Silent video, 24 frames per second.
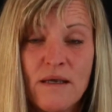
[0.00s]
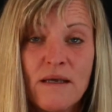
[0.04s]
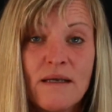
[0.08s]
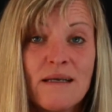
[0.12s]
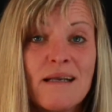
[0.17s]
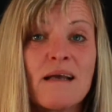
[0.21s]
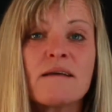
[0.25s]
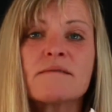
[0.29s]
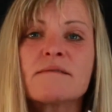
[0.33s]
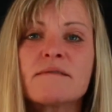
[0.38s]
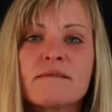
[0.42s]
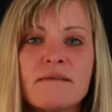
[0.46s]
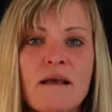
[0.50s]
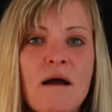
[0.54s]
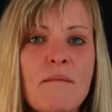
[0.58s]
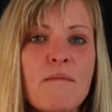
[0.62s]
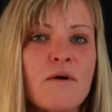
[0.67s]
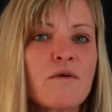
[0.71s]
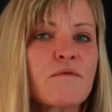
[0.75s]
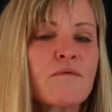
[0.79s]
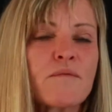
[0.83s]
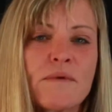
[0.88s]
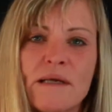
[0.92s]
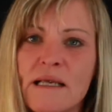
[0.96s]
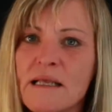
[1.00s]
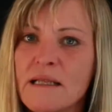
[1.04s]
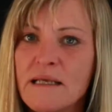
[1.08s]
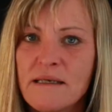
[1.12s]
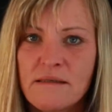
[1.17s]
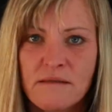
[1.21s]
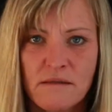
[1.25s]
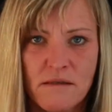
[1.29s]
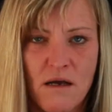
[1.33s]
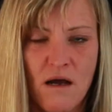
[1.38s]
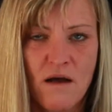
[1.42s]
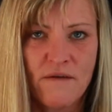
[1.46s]
Now, some are really
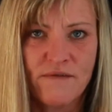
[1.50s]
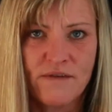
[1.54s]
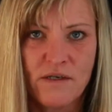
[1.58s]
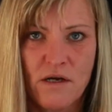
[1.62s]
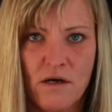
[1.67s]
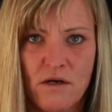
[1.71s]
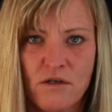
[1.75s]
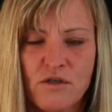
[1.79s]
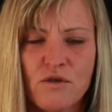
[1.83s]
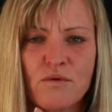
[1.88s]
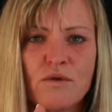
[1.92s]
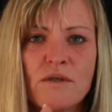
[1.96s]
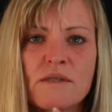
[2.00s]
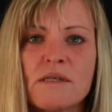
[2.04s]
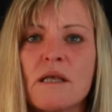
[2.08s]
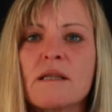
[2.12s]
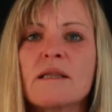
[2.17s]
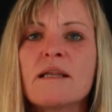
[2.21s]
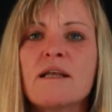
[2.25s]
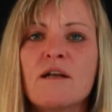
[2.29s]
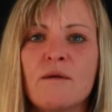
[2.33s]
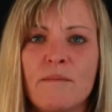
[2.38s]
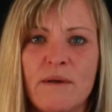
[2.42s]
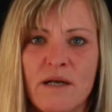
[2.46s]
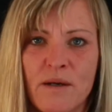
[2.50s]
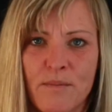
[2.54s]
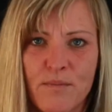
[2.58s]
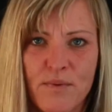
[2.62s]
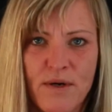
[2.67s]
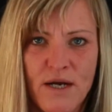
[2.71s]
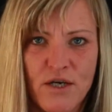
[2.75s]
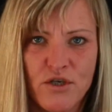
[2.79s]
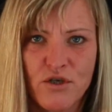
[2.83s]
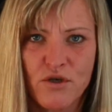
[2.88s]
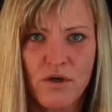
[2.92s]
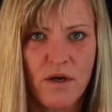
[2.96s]
soft dogs, so just a little bit of
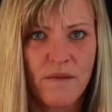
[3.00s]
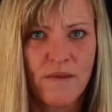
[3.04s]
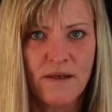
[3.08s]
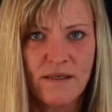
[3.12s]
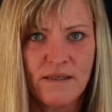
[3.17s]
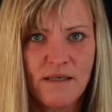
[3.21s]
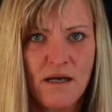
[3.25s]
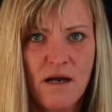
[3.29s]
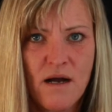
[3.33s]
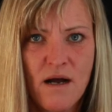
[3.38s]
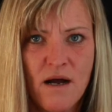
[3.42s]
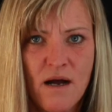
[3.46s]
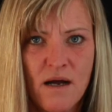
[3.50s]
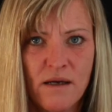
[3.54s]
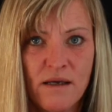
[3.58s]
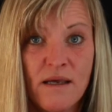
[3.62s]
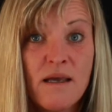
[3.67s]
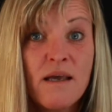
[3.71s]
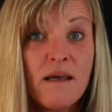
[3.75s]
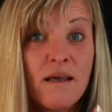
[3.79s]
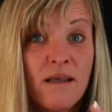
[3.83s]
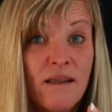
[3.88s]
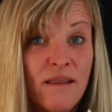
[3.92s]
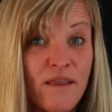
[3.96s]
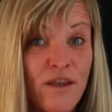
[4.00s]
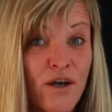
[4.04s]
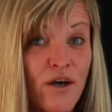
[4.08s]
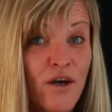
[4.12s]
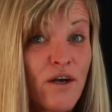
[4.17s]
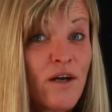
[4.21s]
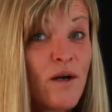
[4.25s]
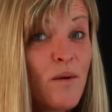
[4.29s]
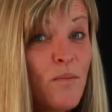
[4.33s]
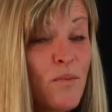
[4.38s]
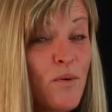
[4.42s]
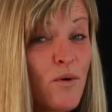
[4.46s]
pressure on the tongue, they're
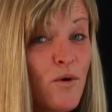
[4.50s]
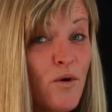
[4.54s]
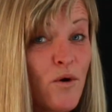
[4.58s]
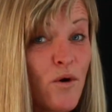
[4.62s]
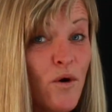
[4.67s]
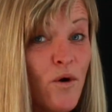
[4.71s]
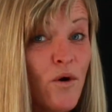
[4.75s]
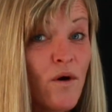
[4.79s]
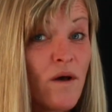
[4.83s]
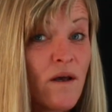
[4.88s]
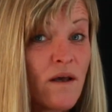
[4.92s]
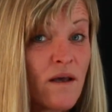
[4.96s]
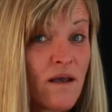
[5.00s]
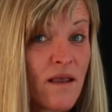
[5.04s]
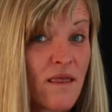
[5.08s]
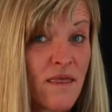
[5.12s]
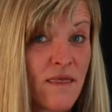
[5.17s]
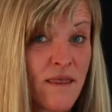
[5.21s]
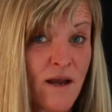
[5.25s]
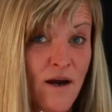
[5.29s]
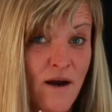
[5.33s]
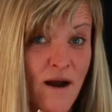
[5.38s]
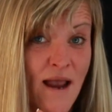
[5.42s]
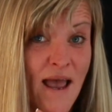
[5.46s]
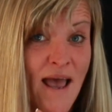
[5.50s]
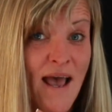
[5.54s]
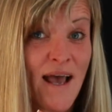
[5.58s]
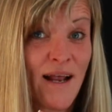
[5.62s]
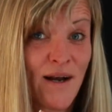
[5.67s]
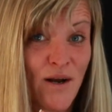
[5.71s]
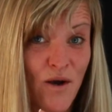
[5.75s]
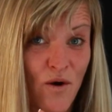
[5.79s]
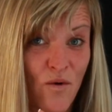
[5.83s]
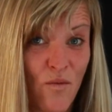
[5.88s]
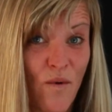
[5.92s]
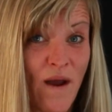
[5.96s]
going to pull their head
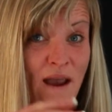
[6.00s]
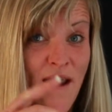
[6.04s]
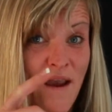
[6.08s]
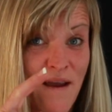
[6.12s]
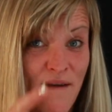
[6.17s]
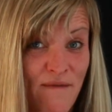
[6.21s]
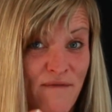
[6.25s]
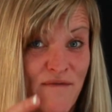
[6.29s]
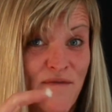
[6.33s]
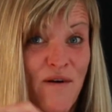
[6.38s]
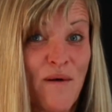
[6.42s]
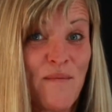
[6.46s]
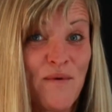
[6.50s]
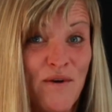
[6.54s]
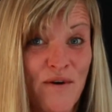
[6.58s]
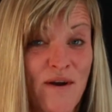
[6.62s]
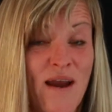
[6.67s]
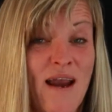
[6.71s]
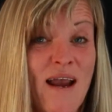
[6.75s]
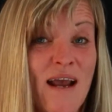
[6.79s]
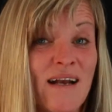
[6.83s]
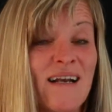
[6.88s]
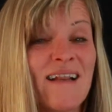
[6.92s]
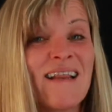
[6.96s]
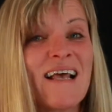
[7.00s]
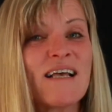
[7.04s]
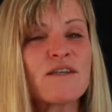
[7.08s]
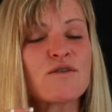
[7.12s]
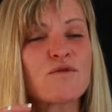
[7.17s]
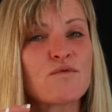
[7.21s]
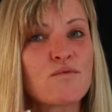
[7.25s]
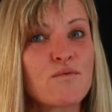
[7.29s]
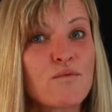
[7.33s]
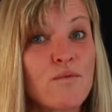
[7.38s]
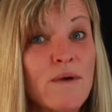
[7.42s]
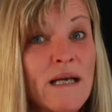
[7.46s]
away from your hand, and that's
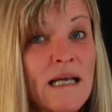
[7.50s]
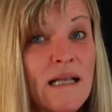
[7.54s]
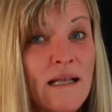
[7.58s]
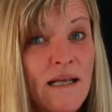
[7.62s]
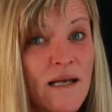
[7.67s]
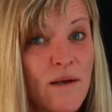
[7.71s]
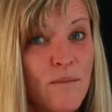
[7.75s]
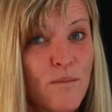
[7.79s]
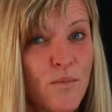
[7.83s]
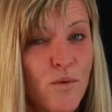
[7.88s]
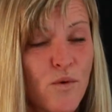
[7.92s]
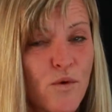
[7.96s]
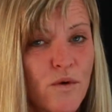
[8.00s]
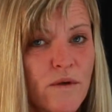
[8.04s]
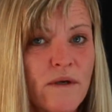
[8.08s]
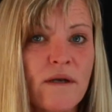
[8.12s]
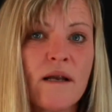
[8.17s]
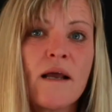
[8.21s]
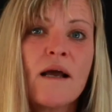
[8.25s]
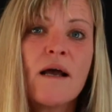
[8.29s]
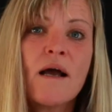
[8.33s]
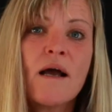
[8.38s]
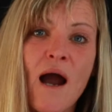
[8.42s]
really important.